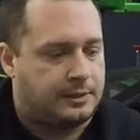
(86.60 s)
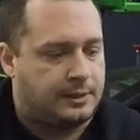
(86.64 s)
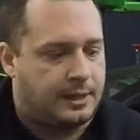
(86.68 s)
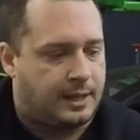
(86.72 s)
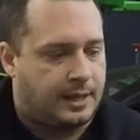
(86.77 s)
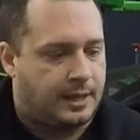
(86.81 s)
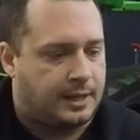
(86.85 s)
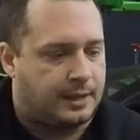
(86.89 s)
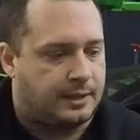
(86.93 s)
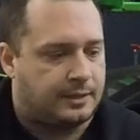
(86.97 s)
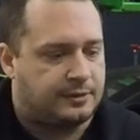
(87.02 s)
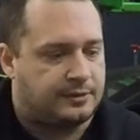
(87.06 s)

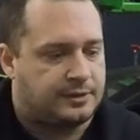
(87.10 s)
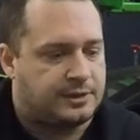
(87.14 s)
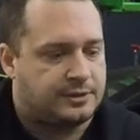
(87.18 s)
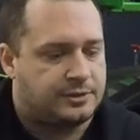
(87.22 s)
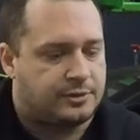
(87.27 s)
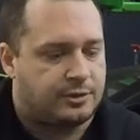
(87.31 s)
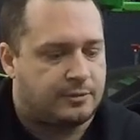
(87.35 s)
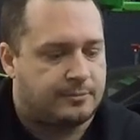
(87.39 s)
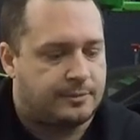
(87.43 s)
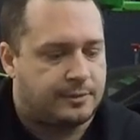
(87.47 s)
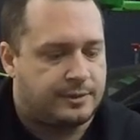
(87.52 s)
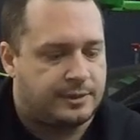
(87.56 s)
And this
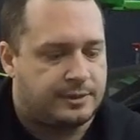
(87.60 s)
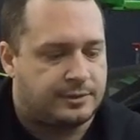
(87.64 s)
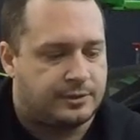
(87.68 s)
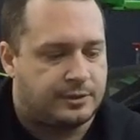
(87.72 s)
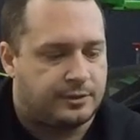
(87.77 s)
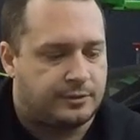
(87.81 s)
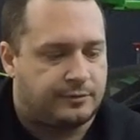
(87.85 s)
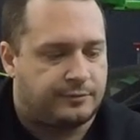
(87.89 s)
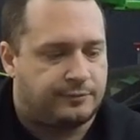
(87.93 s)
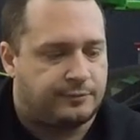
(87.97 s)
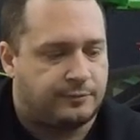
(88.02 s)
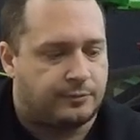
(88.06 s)
turbo is
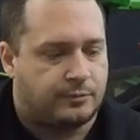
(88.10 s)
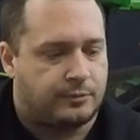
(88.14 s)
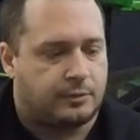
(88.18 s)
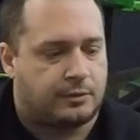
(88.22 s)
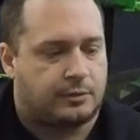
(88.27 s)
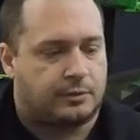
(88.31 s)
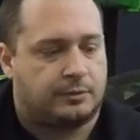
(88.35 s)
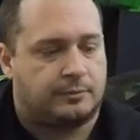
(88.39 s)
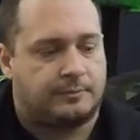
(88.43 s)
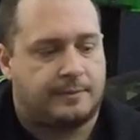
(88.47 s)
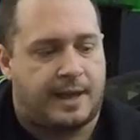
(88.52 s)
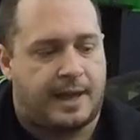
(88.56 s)
good
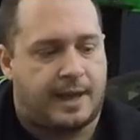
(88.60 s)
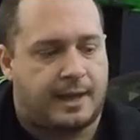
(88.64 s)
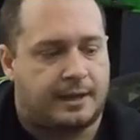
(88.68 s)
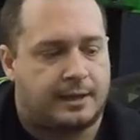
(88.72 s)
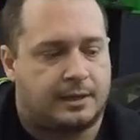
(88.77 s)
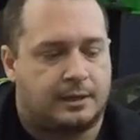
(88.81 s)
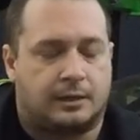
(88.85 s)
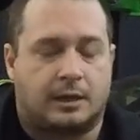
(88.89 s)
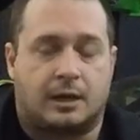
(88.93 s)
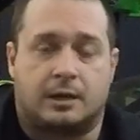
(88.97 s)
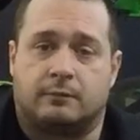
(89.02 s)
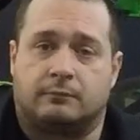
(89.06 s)
for adding
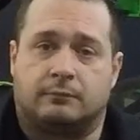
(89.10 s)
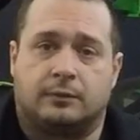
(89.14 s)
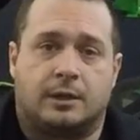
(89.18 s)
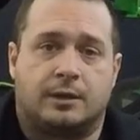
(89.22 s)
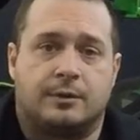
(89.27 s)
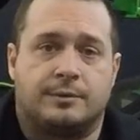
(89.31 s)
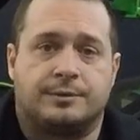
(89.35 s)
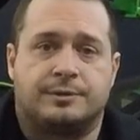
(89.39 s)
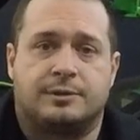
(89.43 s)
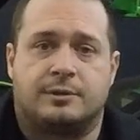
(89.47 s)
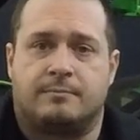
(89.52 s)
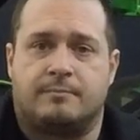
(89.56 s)
a lot of
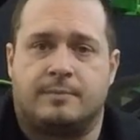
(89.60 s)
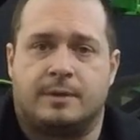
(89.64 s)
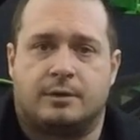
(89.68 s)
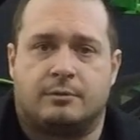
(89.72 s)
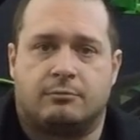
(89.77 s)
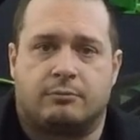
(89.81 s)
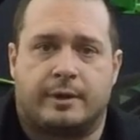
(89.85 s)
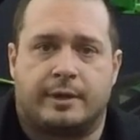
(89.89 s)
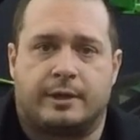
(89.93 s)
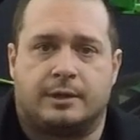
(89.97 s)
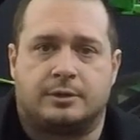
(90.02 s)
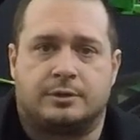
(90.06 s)
low to
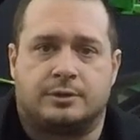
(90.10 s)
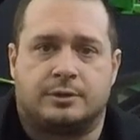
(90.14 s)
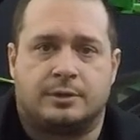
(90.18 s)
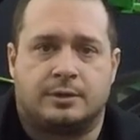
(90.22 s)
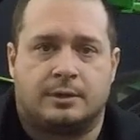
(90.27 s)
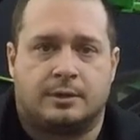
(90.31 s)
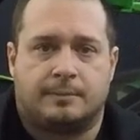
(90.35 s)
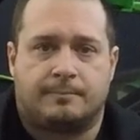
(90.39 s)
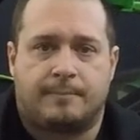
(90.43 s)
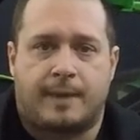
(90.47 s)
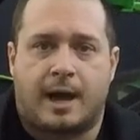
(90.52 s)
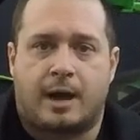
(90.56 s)
mid-range
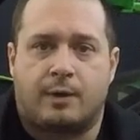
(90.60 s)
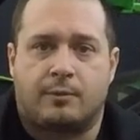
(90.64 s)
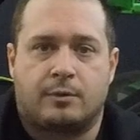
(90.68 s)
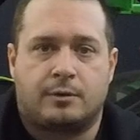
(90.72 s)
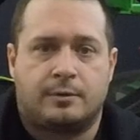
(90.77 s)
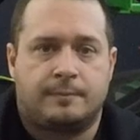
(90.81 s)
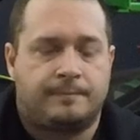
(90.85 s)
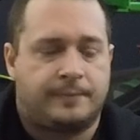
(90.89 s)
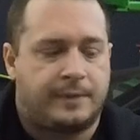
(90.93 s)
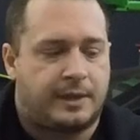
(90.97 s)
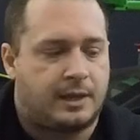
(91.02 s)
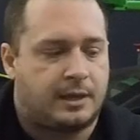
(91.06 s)
power
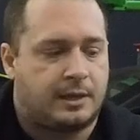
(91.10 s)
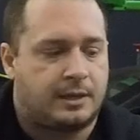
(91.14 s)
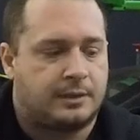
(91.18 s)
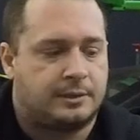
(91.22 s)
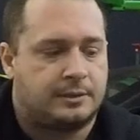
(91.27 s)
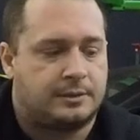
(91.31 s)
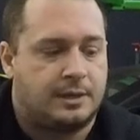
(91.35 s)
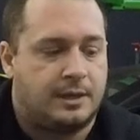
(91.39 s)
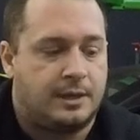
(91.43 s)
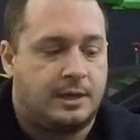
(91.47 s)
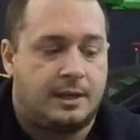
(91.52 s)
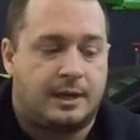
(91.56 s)

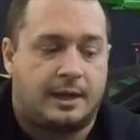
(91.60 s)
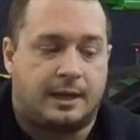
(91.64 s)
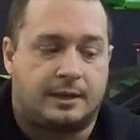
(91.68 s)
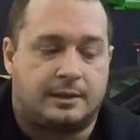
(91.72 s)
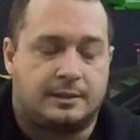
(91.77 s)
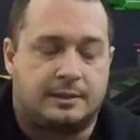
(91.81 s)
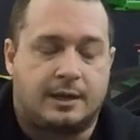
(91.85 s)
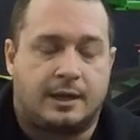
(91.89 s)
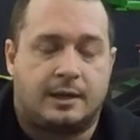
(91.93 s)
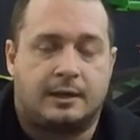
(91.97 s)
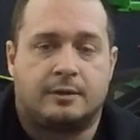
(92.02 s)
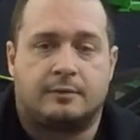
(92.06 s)
and a
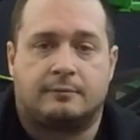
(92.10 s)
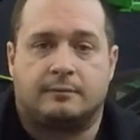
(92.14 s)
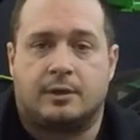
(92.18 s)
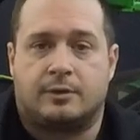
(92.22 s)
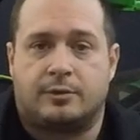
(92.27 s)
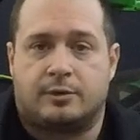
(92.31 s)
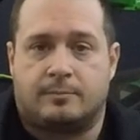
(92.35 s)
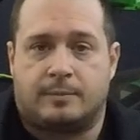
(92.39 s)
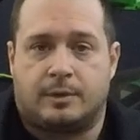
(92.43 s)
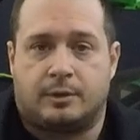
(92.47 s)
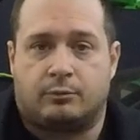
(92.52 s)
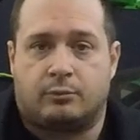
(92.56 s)
ton of low
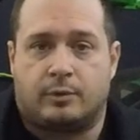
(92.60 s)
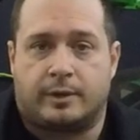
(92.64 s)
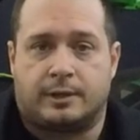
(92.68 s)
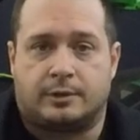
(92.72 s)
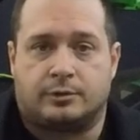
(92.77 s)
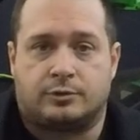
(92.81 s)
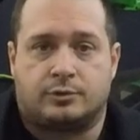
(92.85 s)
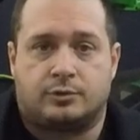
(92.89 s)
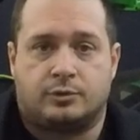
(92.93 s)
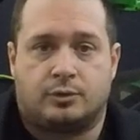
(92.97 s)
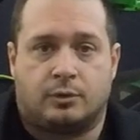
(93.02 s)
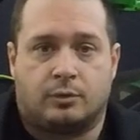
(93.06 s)
to
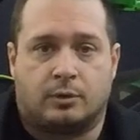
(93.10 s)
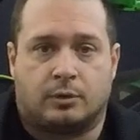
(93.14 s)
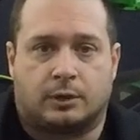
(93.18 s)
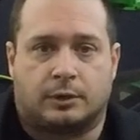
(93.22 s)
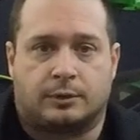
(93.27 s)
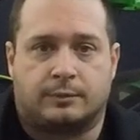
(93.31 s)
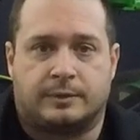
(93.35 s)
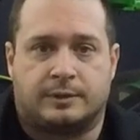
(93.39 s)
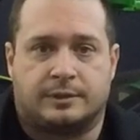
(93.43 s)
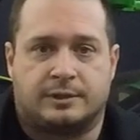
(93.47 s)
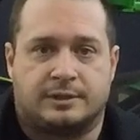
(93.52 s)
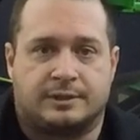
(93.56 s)
mid-range torque,
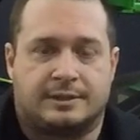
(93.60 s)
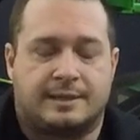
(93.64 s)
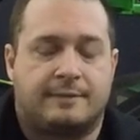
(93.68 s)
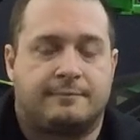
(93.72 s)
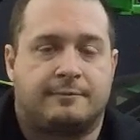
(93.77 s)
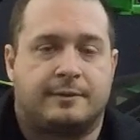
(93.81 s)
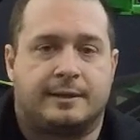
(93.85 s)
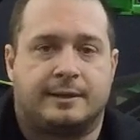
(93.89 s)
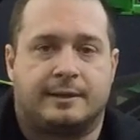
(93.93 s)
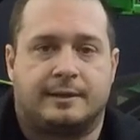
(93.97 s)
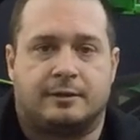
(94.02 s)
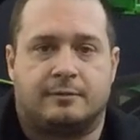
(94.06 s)
which is
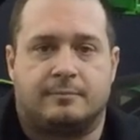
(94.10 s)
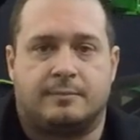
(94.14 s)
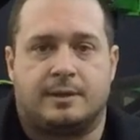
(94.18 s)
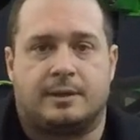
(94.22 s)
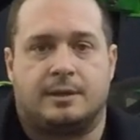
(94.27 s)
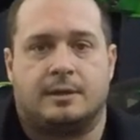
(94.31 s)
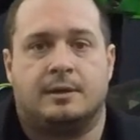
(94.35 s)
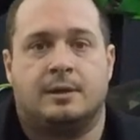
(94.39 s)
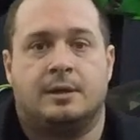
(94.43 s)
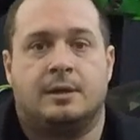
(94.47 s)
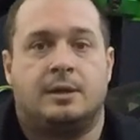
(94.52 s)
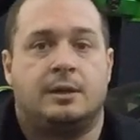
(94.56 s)
definitely going to
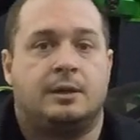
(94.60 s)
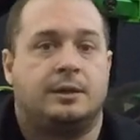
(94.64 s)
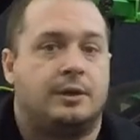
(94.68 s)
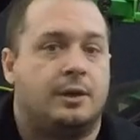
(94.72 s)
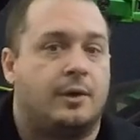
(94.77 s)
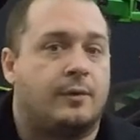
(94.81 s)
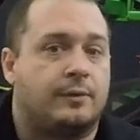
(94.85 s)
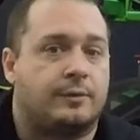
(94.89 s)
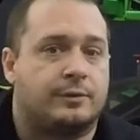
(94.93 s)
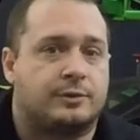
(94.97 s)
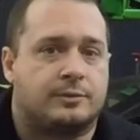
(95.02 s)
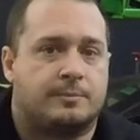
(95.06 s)
be
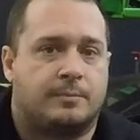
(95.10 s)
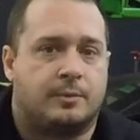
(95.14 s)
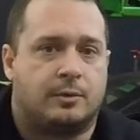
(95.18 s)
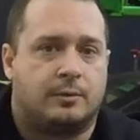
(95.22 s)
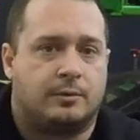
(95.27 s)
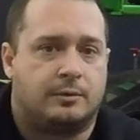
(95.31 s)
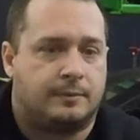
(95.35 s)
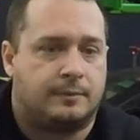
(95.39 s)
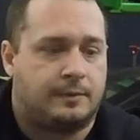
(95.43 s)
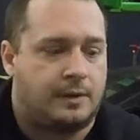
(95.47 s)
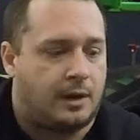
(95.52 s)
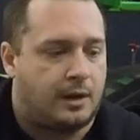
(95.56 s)

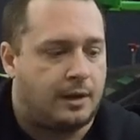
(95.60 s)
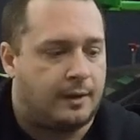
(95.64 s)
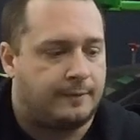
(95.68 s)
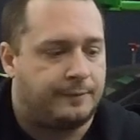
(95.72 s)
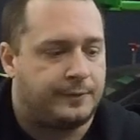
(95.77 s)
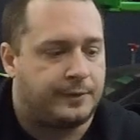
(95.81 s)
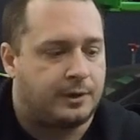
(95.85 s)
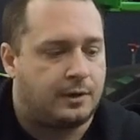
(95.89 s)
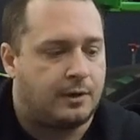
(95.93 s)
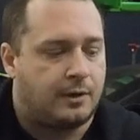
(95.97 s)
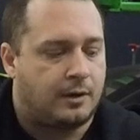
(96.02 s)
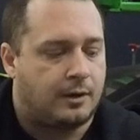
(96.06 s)
noticeable on the
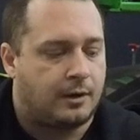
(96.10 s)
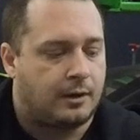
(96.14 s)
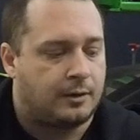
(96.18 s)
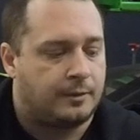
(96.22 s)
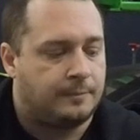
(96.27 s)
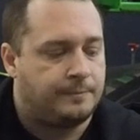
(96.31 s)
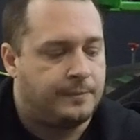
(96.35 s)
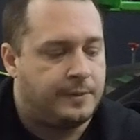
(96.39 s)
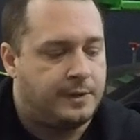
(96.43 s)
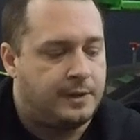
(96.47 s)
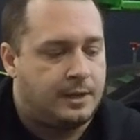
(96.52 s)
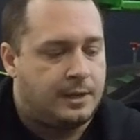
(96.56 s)
car.
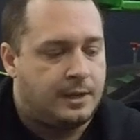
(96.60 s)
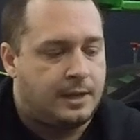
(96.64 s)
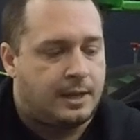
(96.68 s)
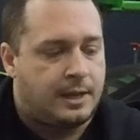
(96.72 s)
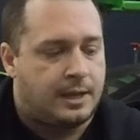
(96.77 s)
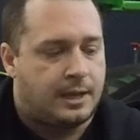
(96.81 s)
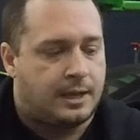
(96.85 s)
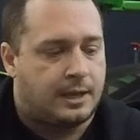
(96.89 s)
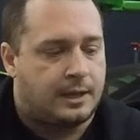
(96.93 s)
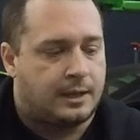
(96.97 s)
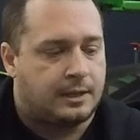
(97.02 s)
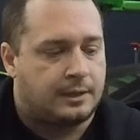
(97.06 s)

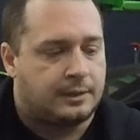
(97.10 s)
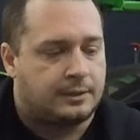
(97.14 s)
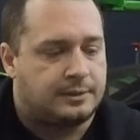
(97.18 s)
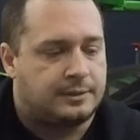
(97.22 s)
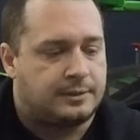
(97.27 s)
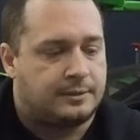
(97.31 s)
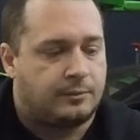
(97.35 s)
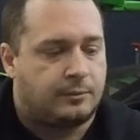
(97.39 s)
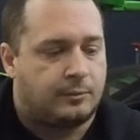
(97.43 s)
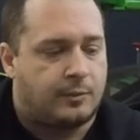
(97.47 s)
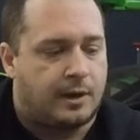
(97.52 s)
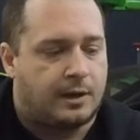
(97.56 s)
And
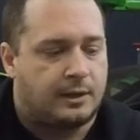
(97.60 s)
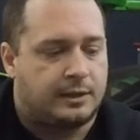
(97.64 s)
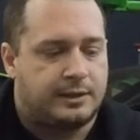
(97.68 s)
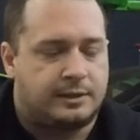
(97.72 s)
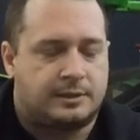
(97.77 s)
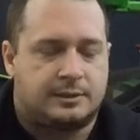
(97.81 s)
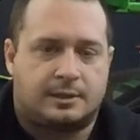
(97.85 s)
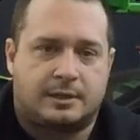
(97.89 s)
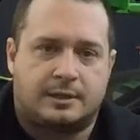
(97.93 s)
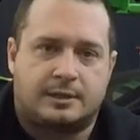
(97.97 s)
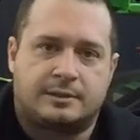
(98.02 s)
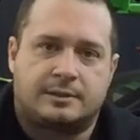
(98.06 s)
while it
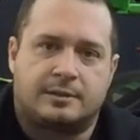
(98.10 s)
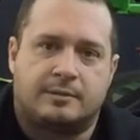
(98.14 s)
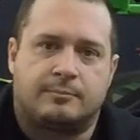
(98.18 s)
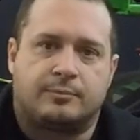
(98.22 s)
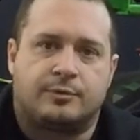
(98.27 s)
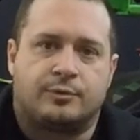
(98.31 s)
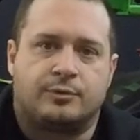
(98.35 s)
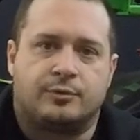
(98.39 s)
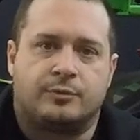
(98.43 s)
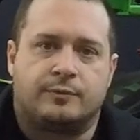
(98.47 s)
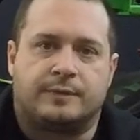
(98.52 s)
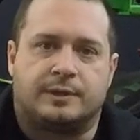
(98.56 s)
does
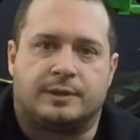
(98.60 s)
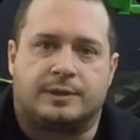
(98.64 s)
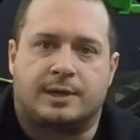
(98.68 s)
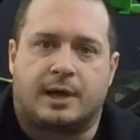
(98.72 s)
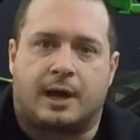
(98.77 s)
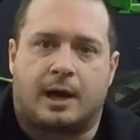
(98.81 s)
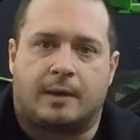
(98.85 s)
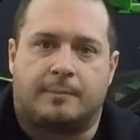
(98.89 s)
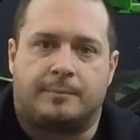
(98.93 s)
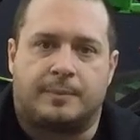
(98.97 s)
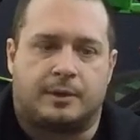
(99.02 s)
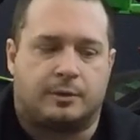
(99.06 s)
improve the
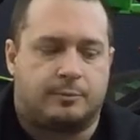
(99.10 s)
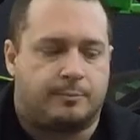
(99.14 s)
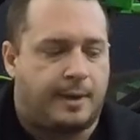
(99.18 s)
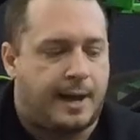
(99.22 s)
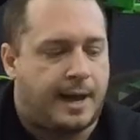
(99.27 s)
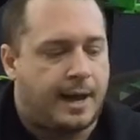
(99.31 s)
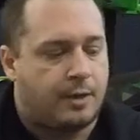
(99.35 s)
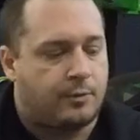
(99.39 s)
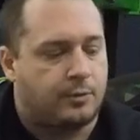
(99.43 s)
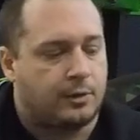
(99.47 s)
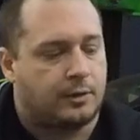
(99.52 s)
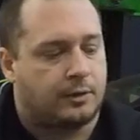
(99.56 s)
top end
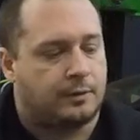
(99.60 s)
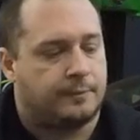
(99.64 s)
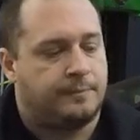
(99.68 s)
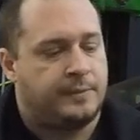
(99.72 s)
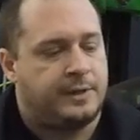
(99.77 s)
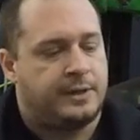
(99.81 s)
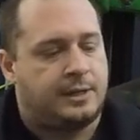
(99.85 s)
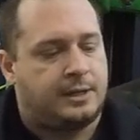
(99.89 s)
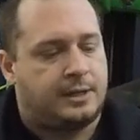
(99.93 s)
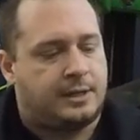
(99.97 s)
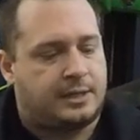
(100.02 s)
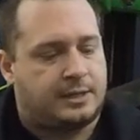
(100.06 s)
power,
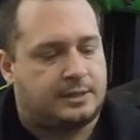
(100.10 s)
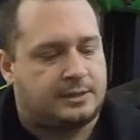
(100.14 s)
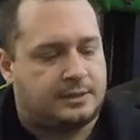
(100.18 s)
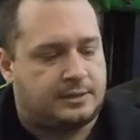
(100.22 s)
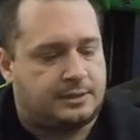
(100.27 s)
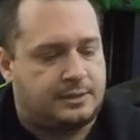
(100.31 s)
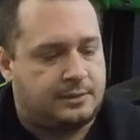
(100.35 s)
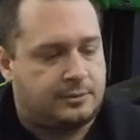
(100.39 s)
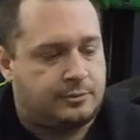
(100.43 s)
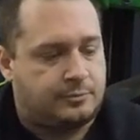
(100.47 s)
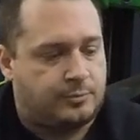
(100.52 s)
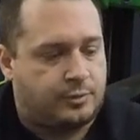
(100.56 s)
it's
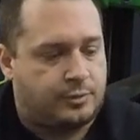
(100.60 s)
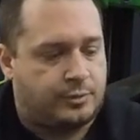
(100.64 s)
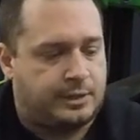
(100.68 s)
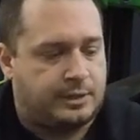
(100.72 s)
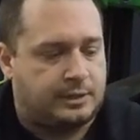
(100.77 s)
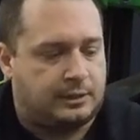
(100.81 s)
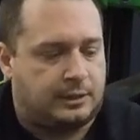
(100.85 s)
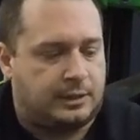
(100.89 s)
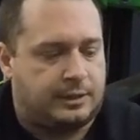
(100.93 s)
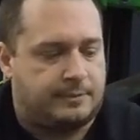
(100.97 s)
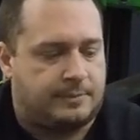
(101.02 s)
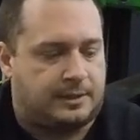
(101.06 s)
still pretty
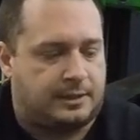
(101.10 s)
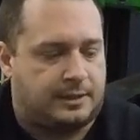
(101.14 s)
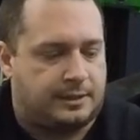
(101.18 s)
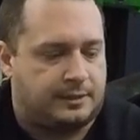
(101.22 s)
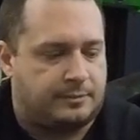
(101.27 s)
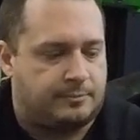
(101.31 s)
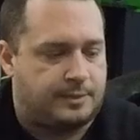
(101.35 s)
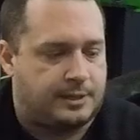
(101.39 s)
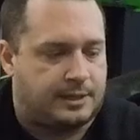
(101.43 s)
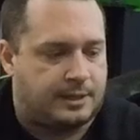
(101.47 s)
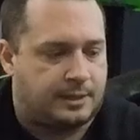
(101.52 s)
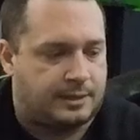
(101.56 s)
limited
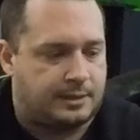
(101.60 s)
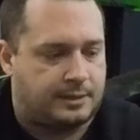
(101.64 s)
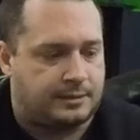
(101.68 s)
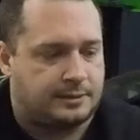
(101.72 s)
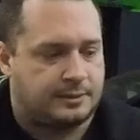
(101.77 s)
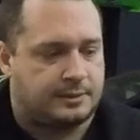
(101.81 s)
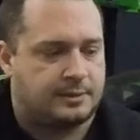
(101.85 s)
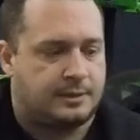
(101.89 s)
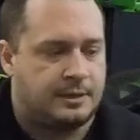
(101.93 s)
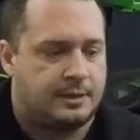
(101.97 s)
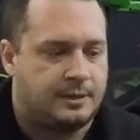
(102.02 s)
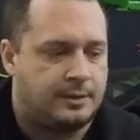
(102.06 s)

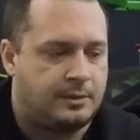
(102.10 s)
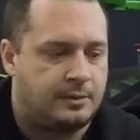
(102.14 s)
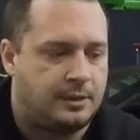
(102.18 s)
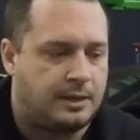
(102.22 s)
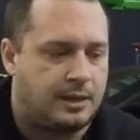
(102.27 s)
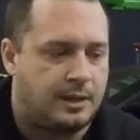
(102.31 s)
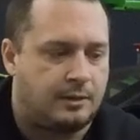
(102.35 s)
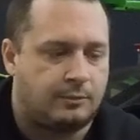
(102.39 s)
because it